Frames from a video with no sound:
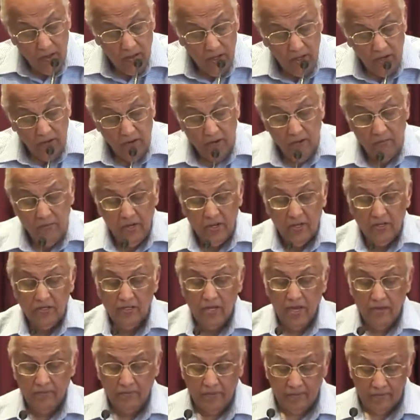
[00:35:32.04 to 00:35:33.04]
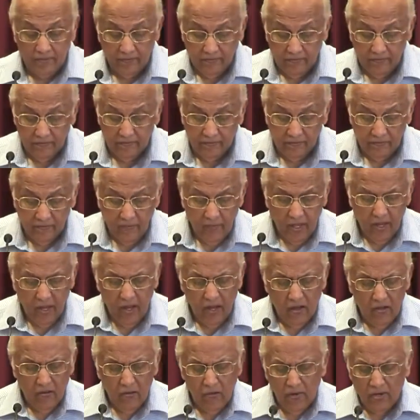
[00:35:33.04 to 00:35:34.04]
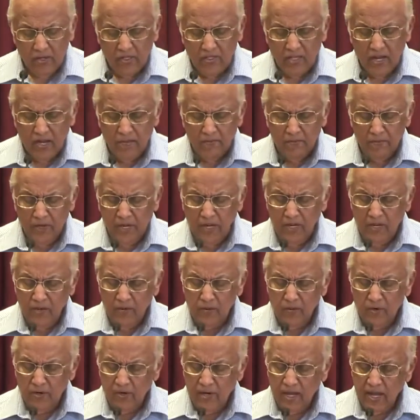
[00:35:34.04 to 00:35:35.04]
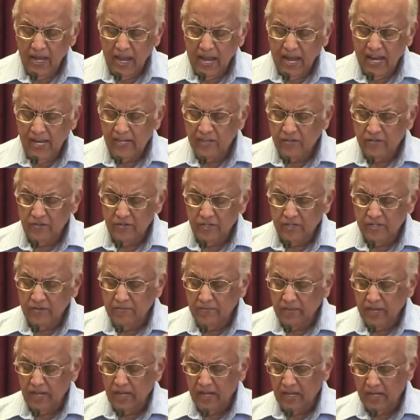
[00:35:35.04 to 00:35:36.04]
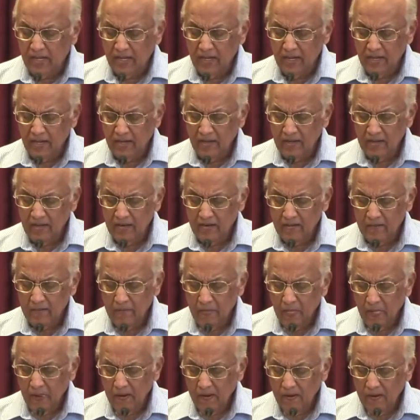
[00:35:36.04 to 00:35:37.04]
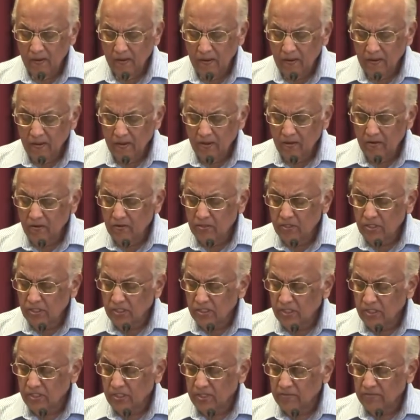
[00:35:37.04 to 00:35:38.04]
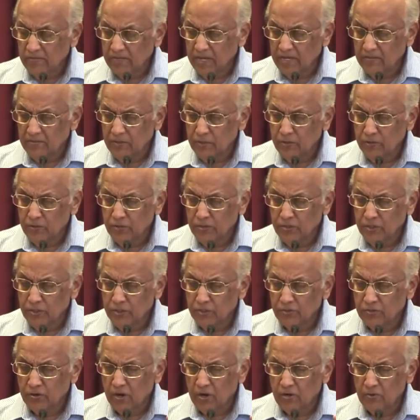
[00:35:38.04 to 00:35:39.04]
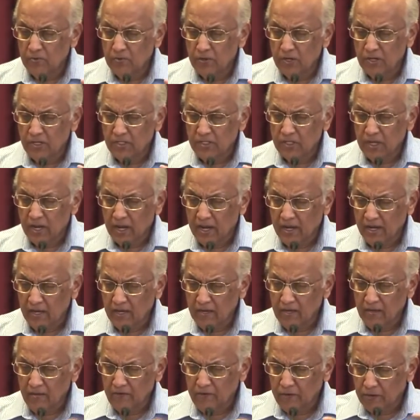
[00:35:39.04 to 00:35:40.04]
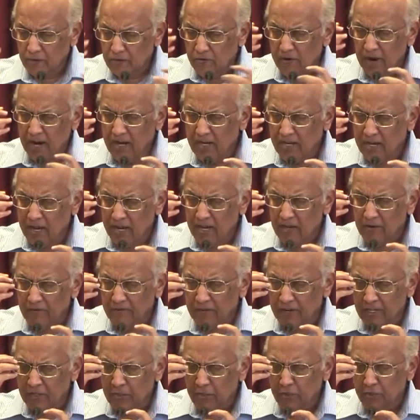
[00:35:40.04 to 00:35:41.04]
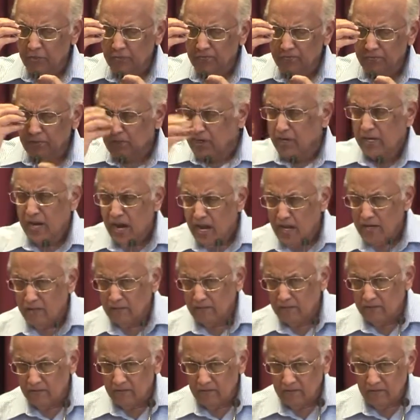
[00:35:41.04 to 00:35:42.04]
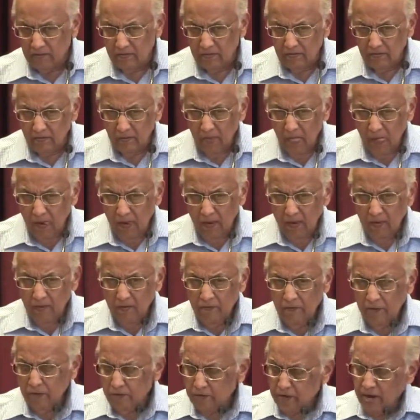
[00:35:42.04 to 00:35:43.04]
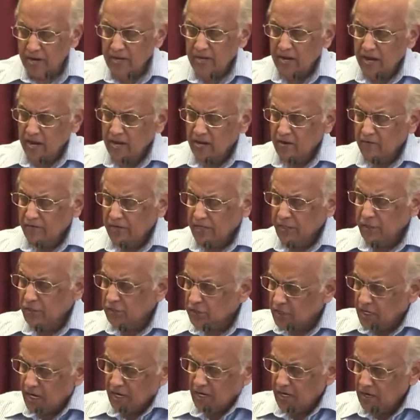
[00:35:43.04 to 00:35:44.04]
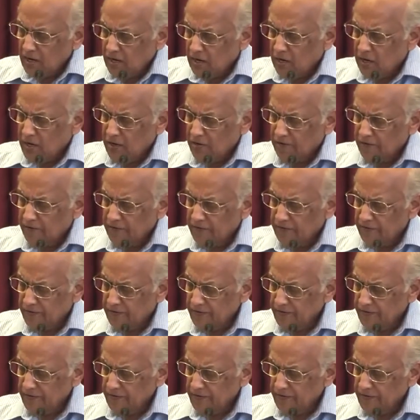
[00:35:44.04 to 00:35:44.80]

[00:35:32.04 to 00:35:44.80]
Then you can be a disciple. Now, what does that mean, word hatred mean? You know, Jesus sometimes used strong words like, if your right eye offends you, pull it out. If your right hand offends you, cut it off.